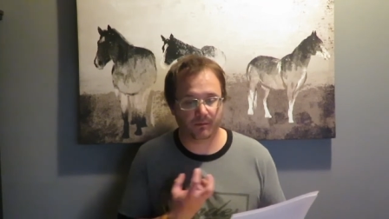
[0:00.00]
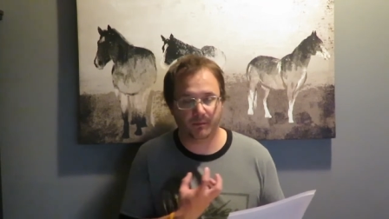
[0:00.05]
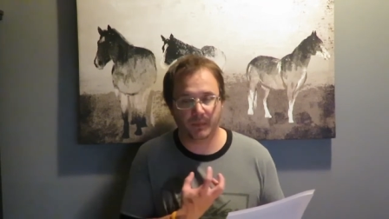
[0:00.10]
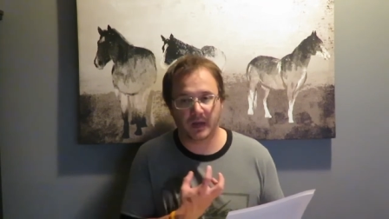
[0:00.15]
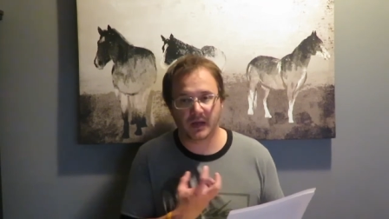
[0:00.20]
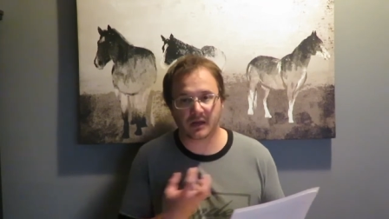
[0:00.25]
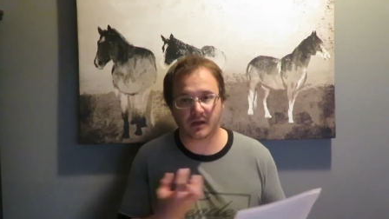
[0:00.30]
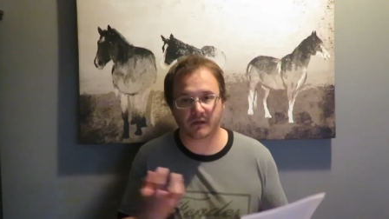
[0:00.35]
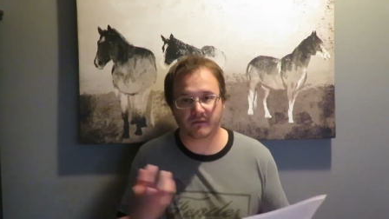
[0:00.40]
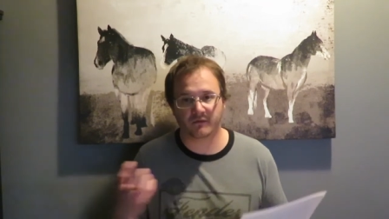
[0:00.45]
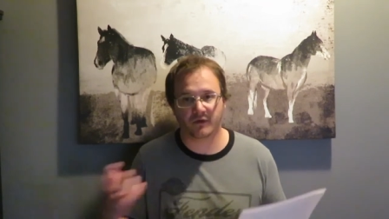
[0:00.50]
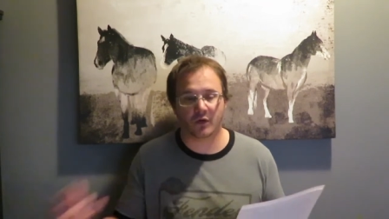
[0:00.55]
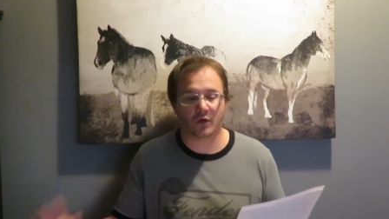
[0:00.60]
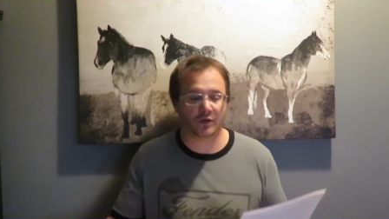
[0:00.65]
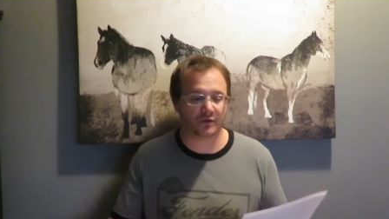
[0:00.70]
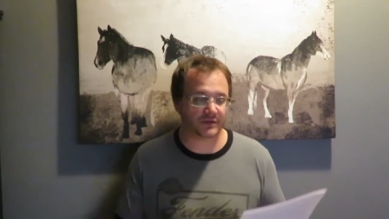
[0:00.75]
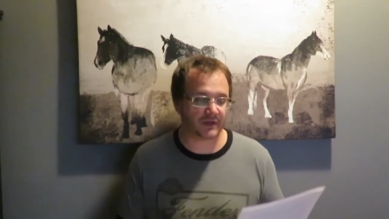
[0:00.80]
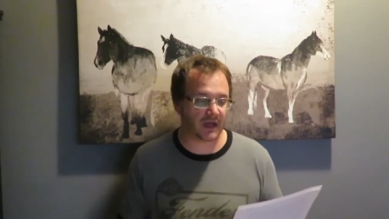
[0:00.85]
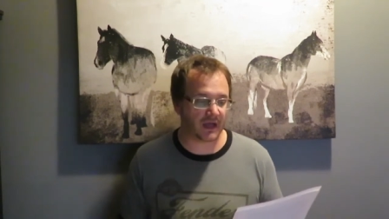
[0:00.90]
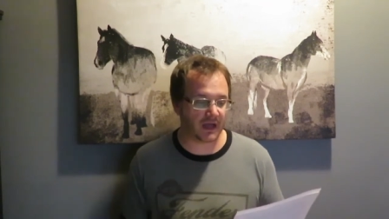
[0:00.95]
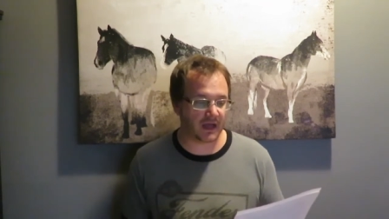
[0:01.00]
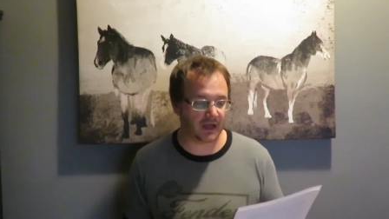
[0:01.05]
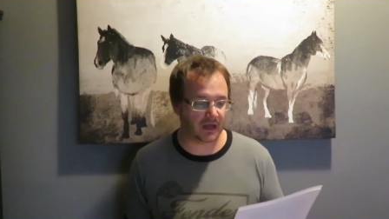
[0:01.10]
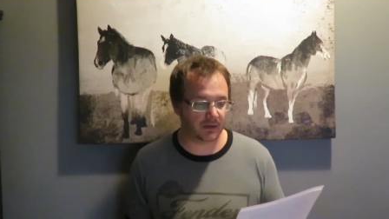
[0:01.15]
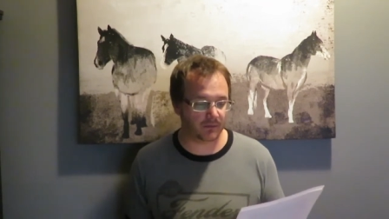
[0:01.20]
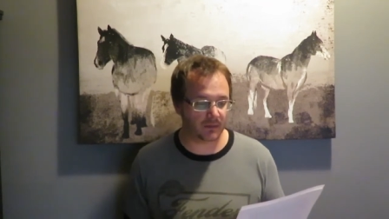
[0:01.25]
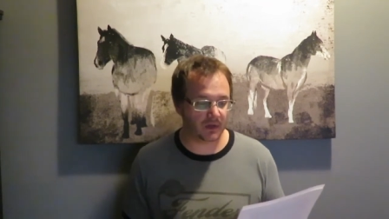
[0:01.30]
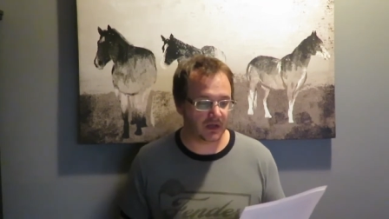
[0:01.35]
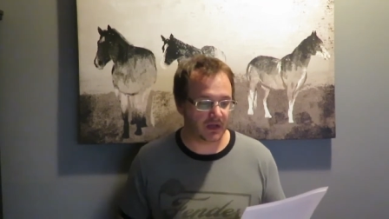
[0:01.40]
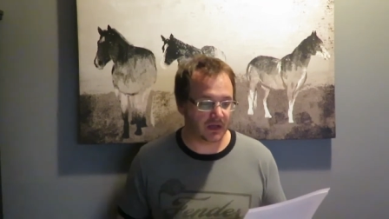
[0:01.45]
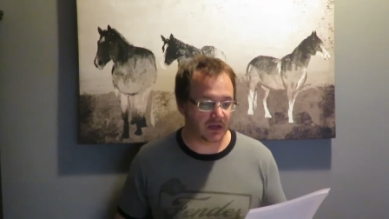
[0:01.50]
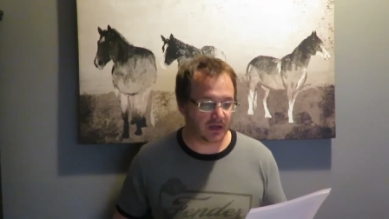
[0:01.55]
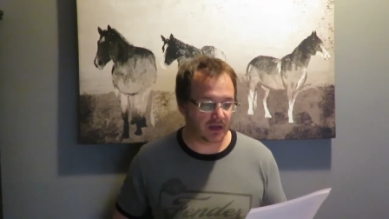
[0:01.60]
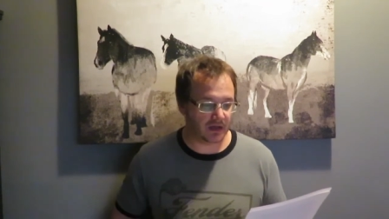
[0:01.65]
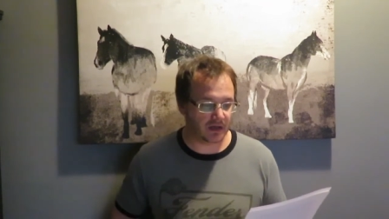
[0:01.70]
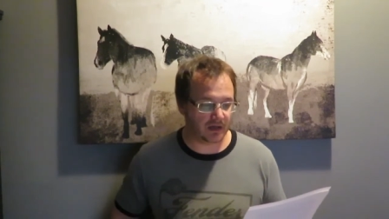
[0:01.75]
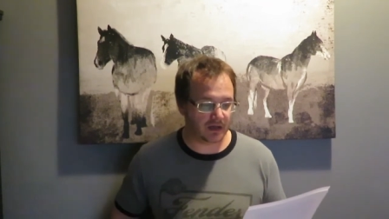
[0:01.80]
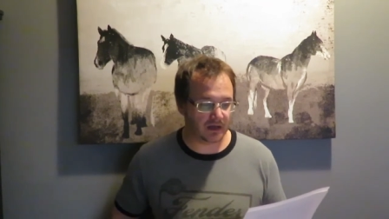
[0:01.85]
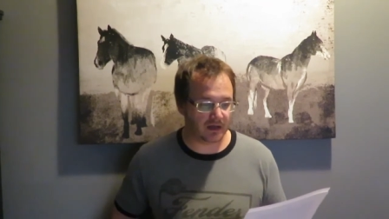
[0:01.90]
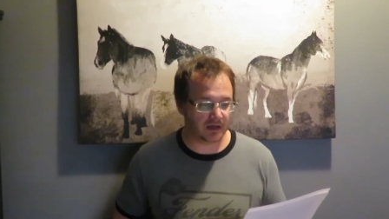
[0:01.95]
best of all time.
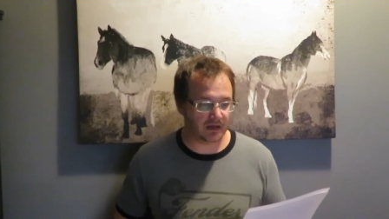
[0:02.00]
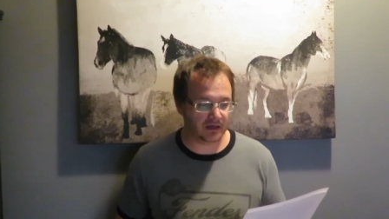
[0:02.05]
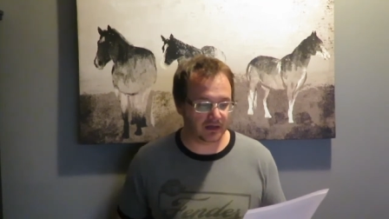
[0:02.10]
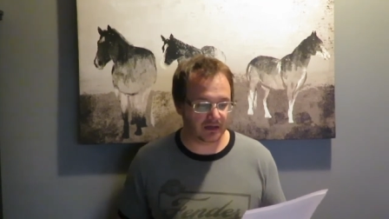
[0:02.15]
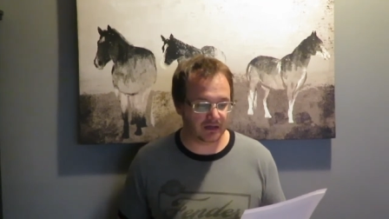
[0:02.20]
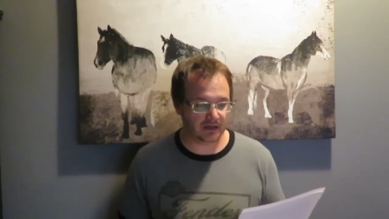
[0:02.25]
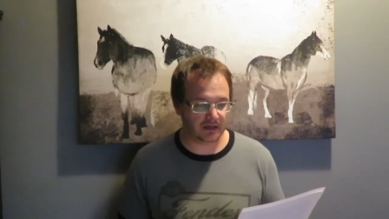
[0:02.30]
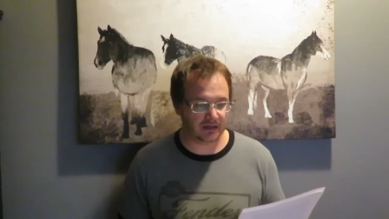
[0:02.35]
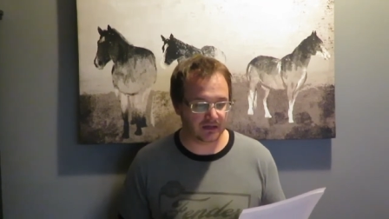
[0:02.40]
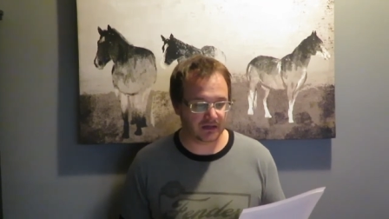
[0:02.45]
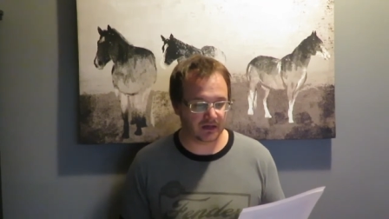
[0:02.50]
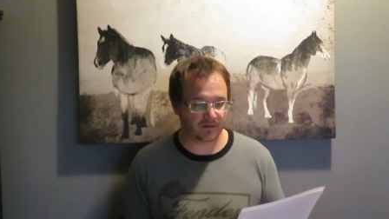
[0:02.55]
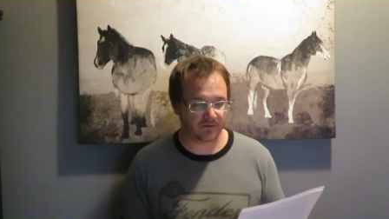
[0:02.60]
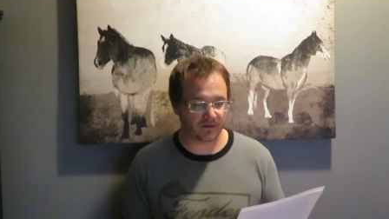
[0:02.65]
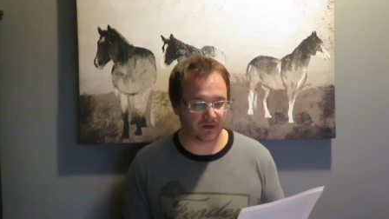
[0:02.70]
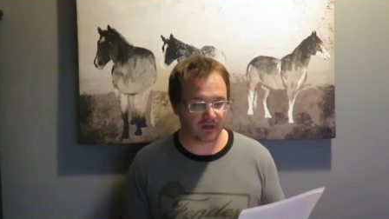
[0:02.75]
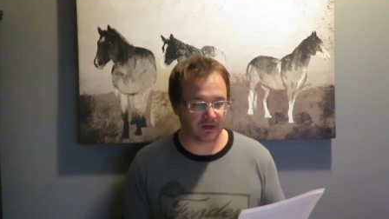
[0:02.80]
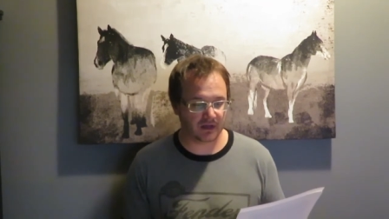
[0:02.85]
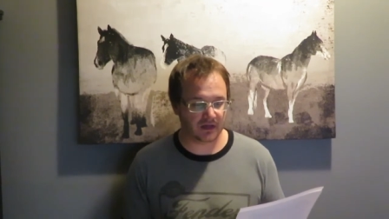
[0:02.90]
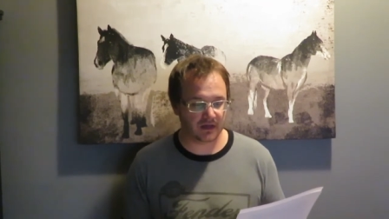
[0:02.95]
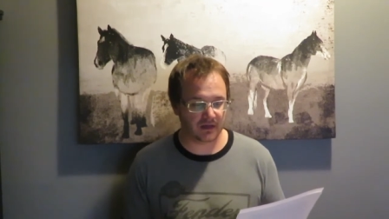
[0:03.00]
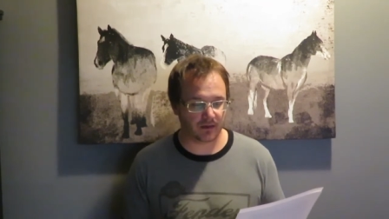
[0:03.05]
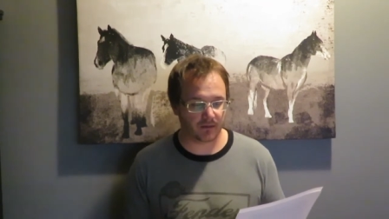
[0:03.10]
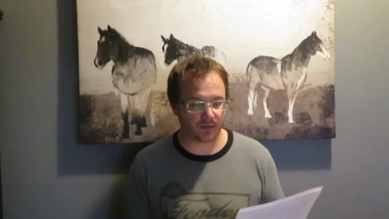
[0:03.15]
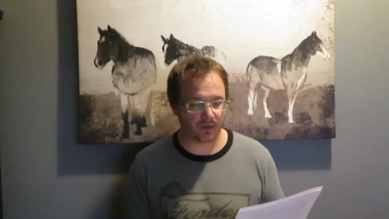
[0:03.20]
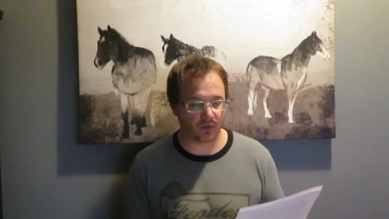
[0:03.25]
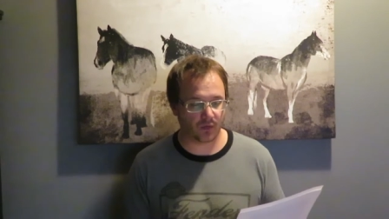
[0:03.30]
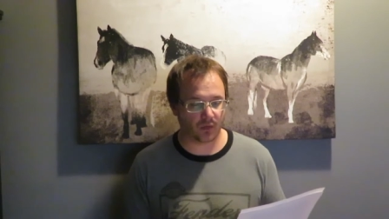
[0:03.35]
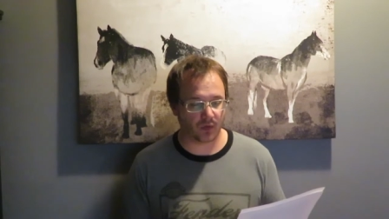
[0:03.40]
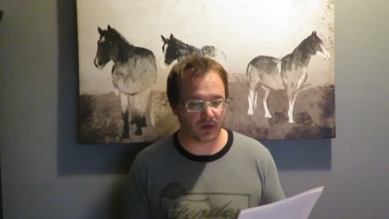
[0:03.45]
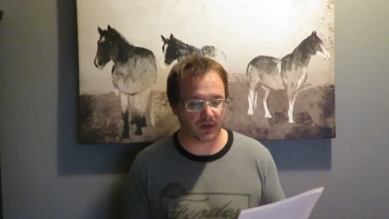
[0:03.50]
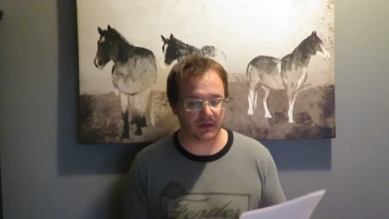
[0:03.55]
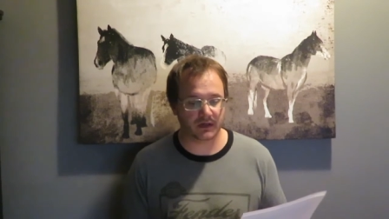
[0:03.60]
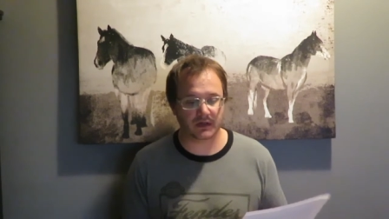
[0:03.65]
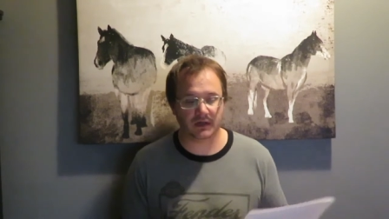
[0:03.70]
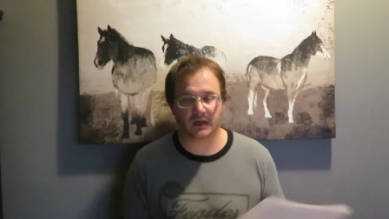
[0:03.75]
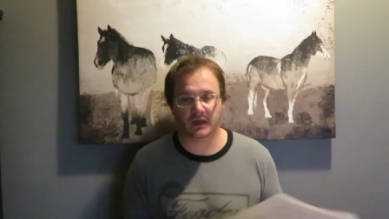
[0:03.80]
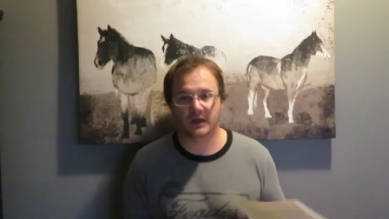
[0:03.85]
Uh, definitely number one.